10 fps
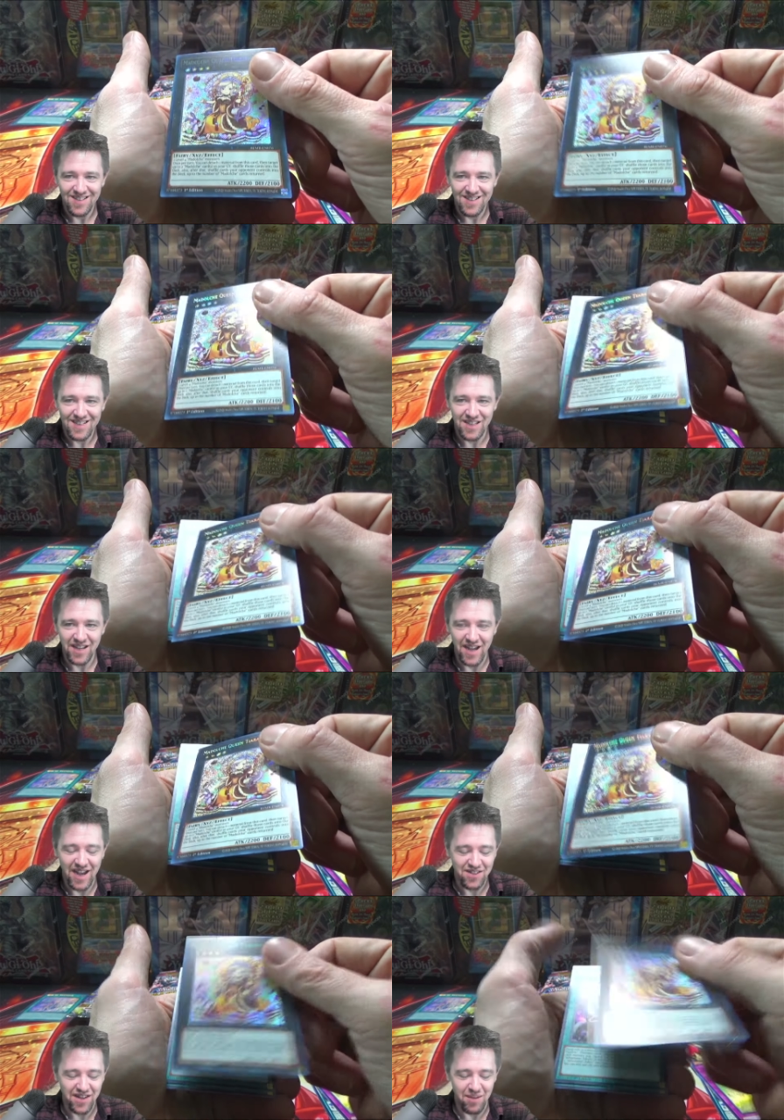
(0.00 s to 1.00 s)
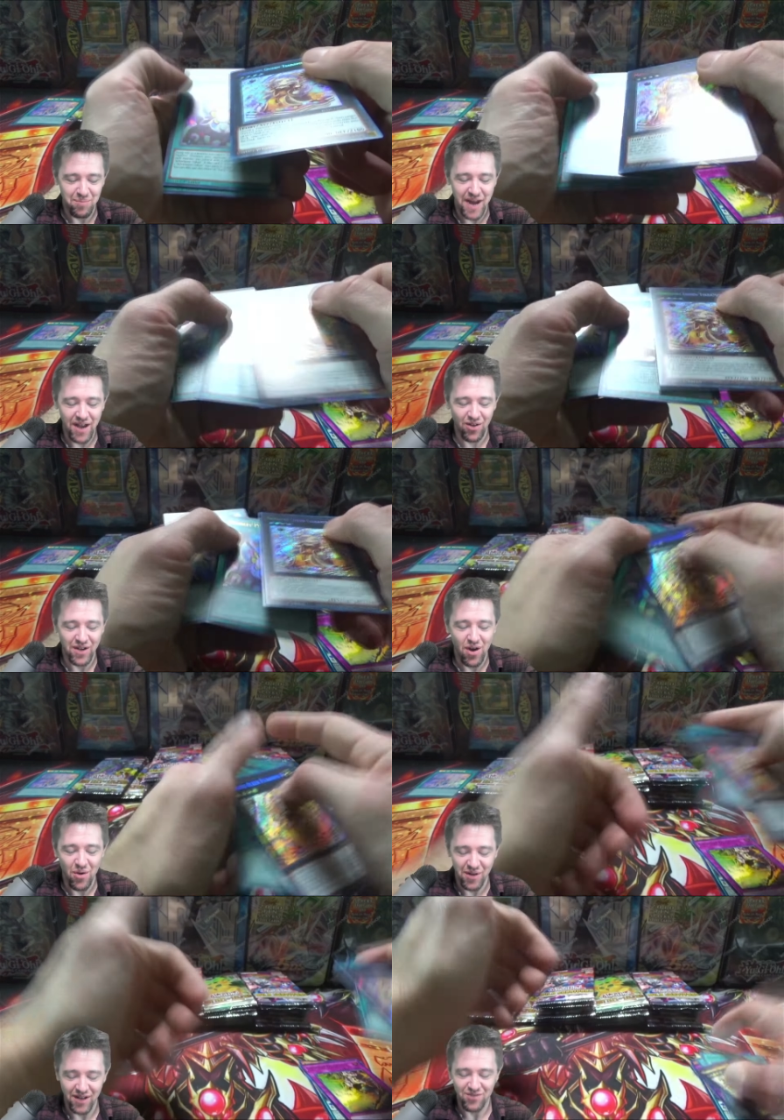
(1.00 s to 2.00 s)
It's like it has like a pale
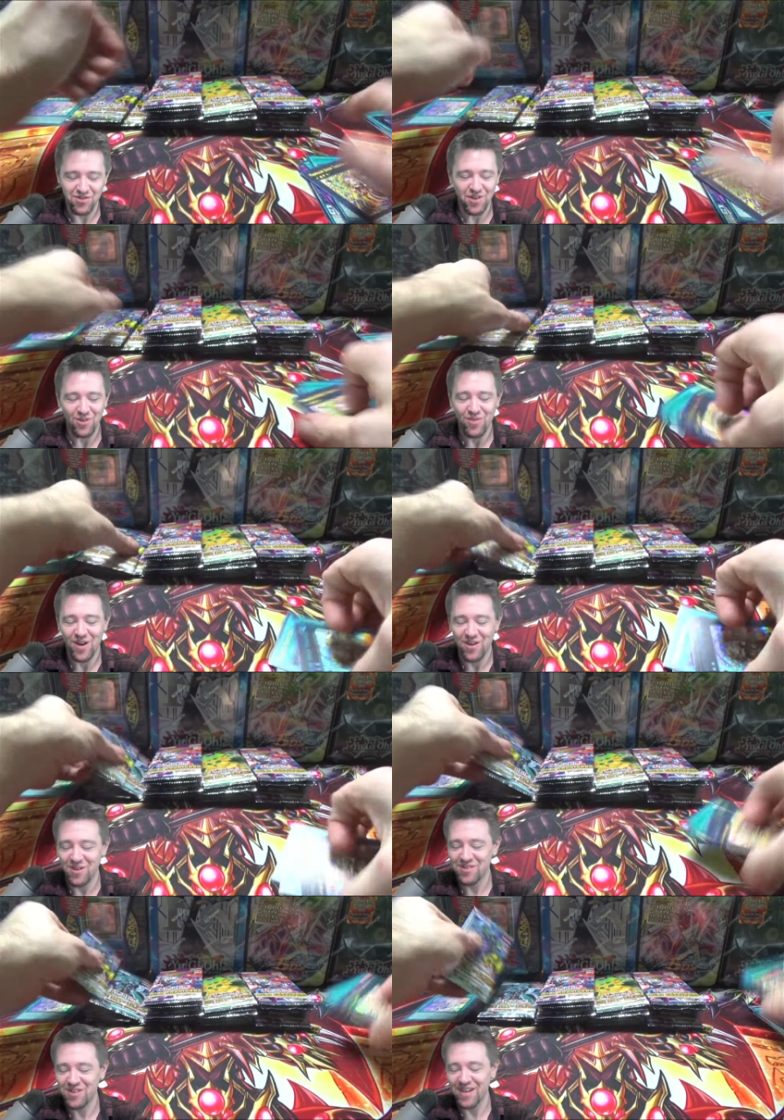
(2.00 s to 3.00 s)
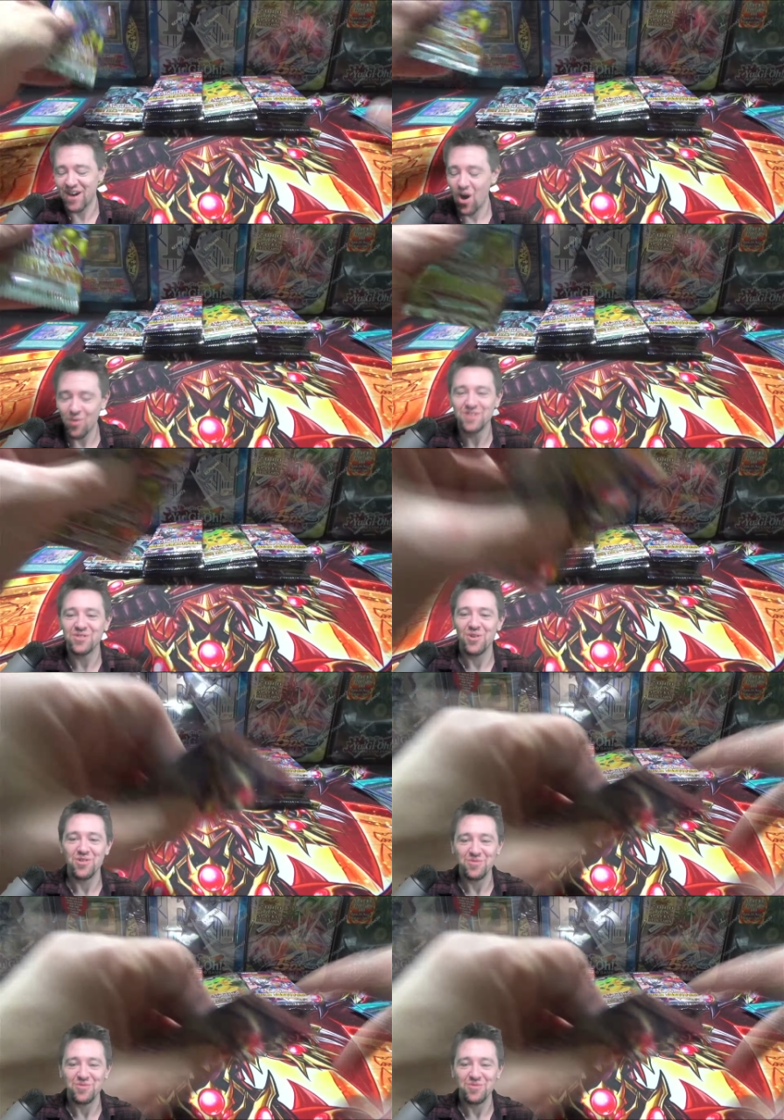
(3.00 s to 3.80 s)
coating of secret rare, and it like always throws